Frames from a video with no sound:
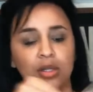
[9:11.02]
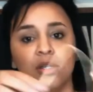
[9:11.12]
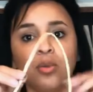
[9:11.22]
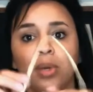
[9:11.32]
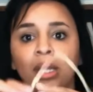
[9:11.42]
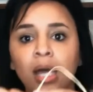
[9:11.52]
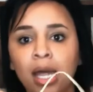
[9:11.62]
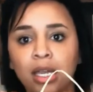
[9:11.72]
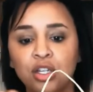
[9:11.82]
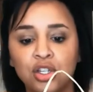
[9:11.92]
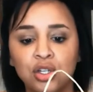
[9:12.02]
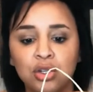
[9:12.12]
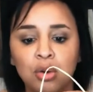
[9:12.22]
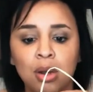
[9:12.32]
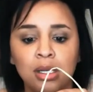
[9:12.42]
So we like
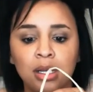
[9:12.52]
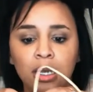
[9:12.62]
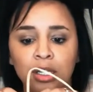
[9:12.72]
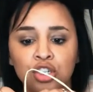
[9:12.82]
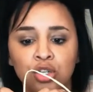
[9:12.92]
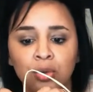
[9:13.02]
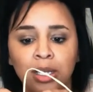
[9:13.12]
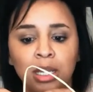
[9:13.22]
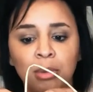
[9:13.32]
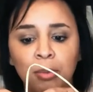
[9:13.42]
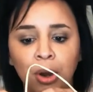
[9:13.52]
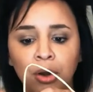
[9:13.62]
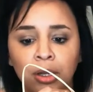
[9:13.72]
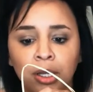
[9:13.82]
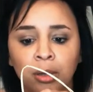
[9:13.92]
to shred them
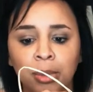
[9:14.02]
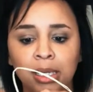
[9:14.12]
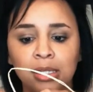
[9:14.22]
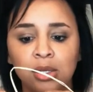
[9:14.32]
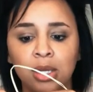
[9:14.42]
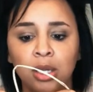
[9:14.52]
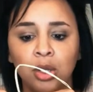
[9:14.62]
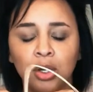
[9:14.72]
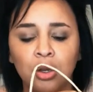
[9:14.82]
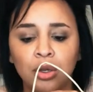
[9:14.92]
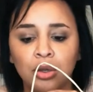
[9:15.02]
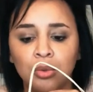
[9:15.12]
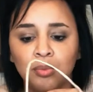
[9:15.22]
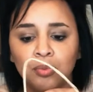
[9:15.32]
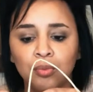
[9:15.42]
apart a little bit so they look
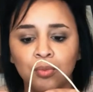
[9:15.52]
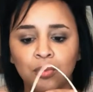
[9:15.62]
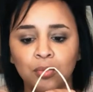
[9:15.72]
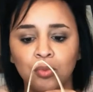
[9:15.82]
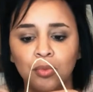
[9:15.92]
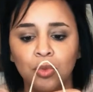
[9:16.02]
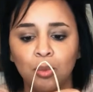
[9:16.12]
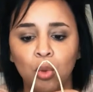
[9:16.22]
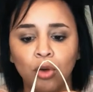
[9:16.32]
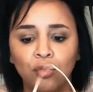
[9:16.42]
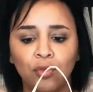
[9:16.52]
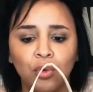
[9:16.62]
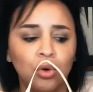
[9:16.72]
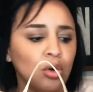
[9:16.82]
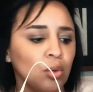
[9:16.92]
more
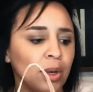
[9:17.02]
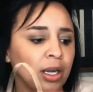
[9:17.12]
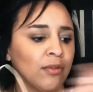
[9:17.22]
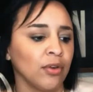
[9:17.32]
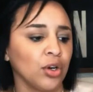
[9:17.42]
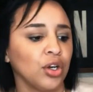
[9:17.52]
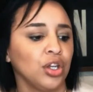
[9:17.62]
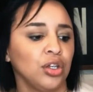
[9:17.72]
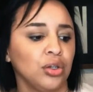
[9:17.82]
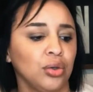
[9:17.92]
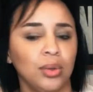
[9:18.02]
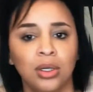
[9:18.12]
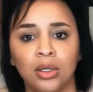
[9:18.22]
full whenever you